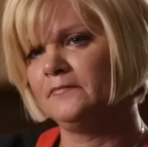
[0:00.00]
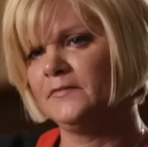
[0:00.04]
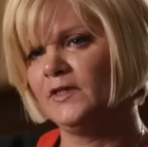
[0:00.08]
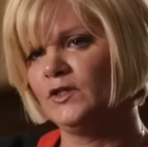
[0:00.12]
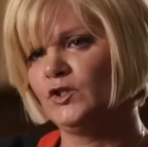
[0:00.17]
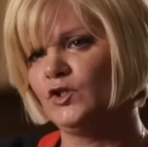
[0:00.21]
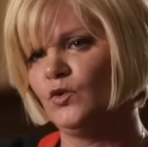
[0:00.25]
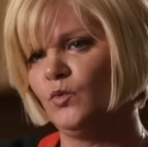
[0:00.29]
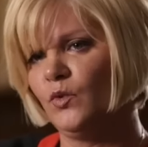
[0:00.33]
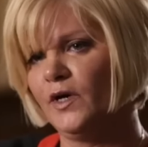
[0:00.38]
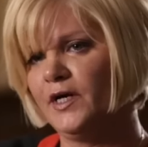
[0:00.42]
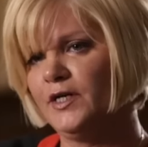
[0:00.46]
a
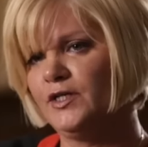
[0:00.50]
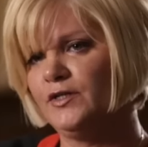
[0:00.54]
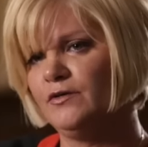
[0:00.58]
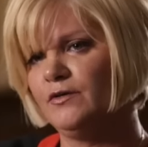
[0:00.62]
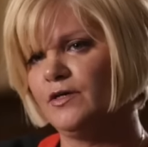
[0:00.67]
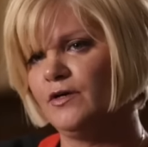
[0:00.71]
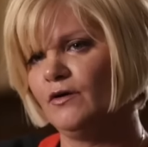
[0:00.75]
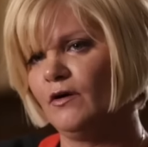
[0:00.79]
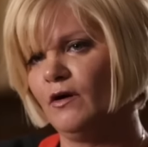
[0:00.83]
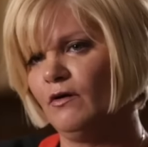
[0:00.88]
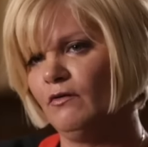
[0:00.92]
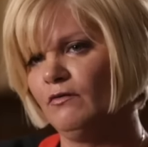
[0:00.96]

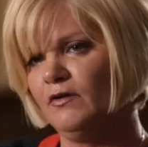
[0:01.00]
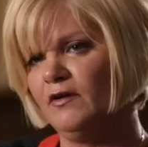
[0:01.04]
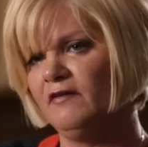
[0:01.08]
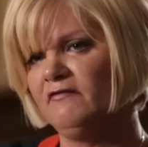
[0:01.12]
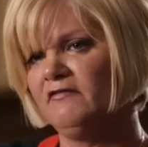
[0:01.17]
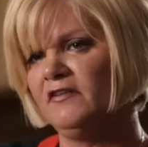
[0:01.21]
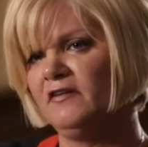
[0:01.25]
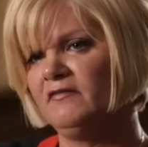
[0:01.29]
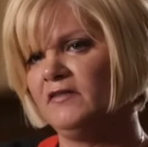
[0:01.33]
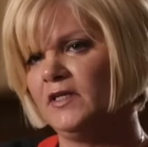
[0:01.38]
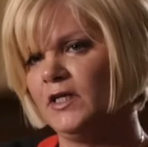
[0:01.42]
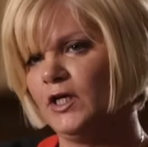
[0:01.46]
22-year-old and a
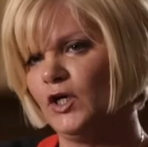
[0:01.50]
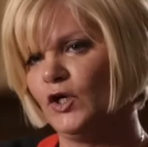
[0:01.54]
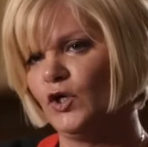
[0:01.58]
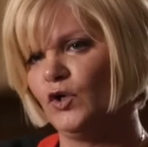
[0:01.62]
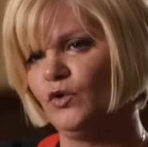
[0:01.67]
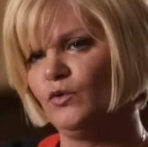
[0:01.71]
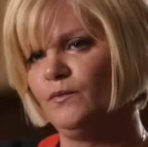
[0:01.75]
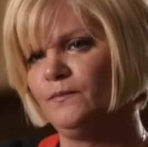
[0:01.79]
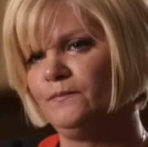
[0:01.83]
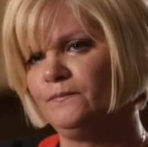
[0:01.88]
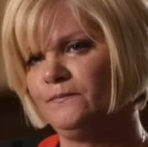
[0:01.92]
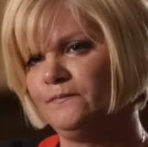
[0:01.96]

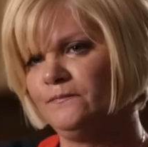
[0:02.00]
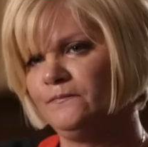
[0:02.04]
50-year-old,